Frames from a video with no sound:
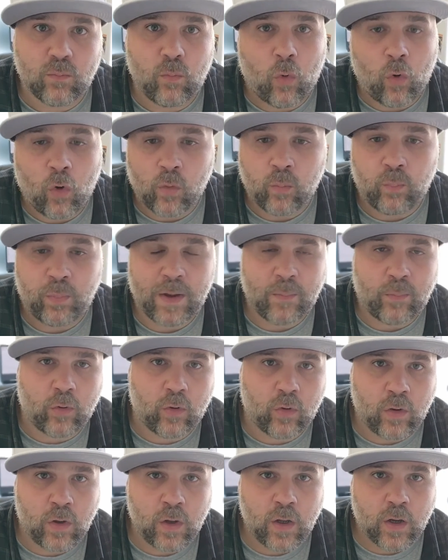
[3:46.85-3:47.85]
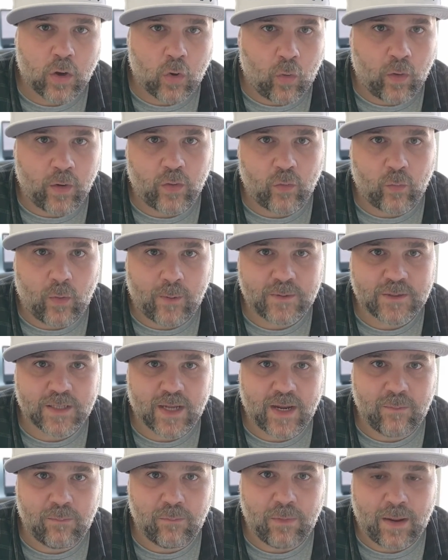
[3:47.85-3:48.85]
More people going to the
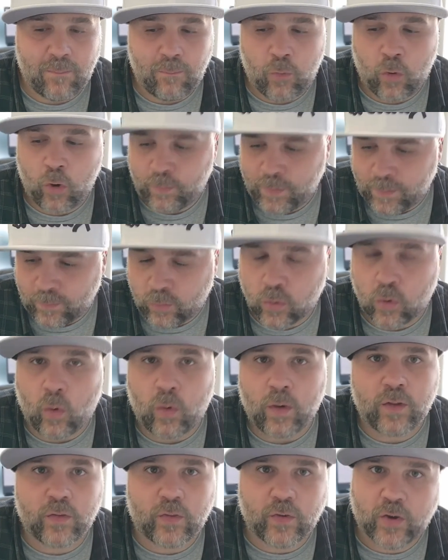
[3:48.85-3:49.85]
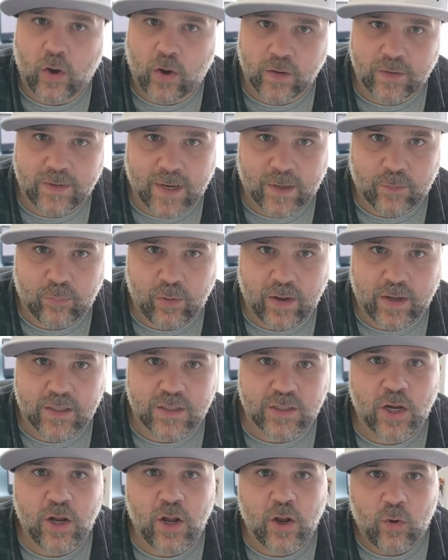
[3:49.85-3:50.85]
website meant more people going to the contact
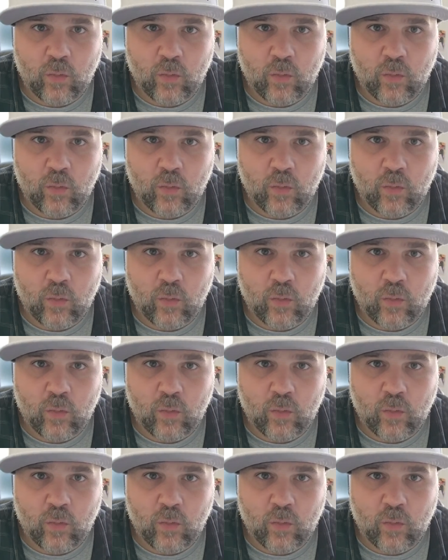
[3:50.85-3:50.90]
page,